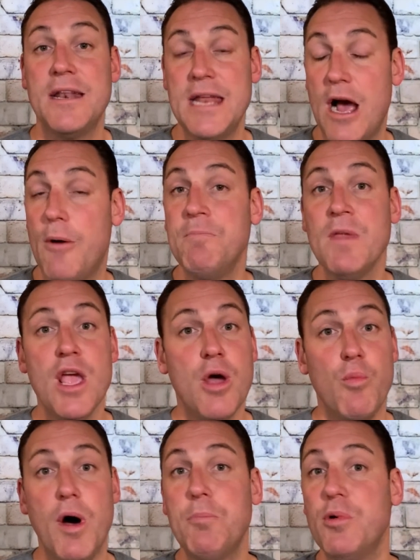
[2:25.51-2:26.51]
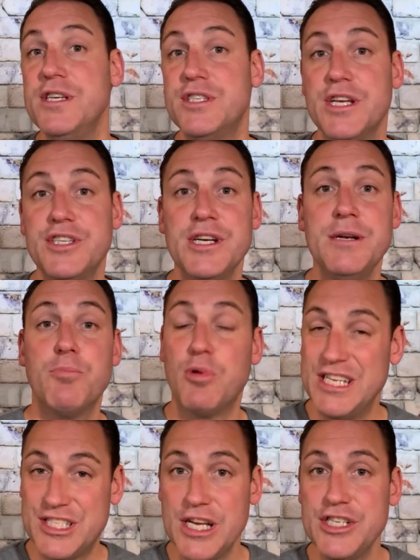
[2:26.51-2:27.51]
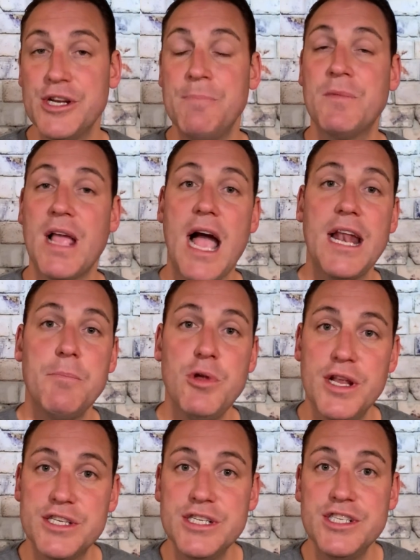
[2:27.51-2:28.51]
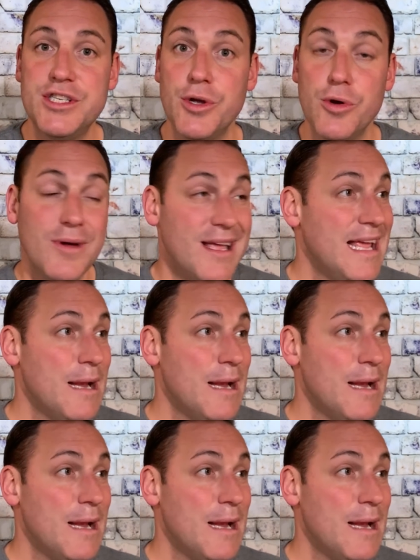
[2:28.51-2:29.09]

Now, what precision-guided munitions do?